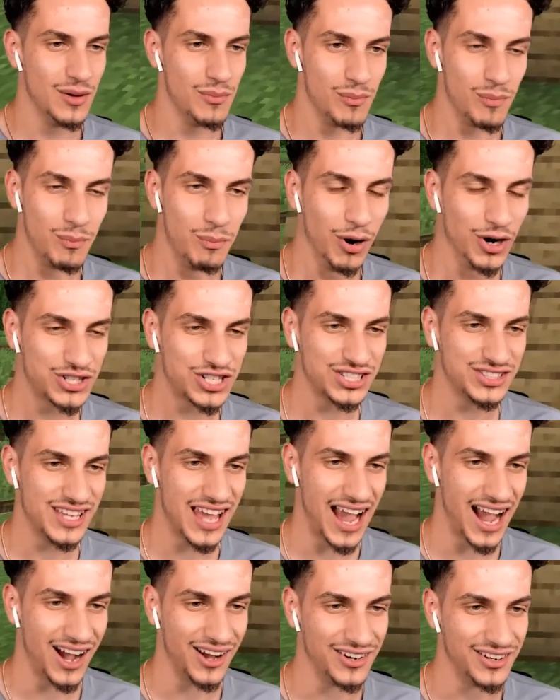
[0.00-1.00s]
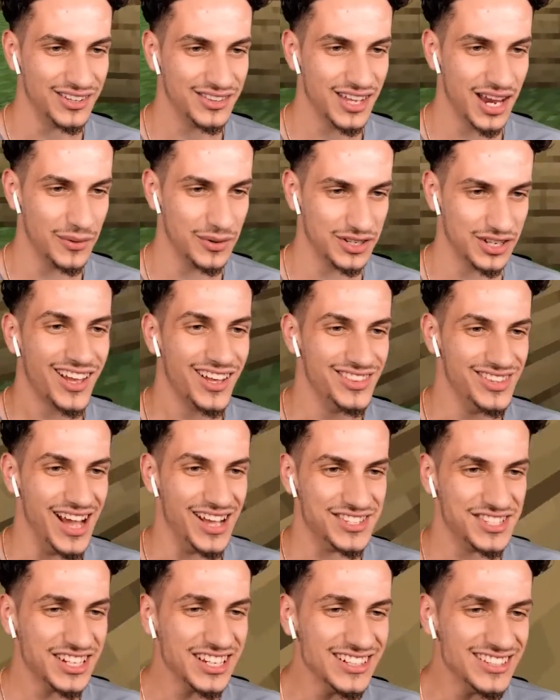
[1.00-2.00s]
push it down. There we go. Now,
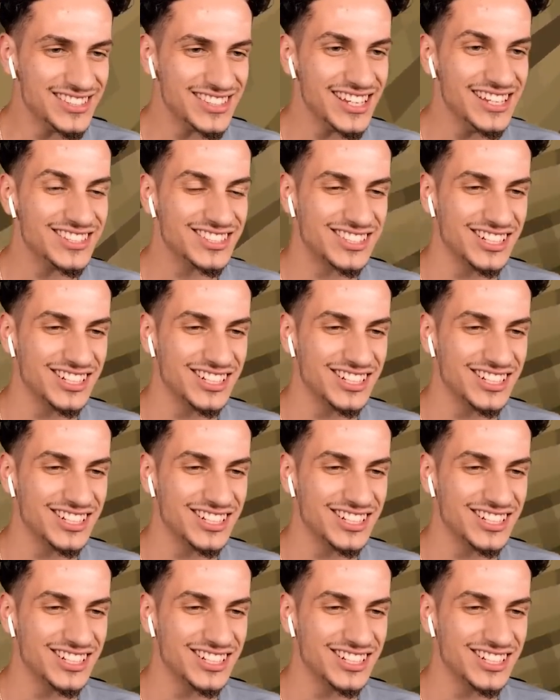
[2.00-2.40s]
as you can see, it's gonna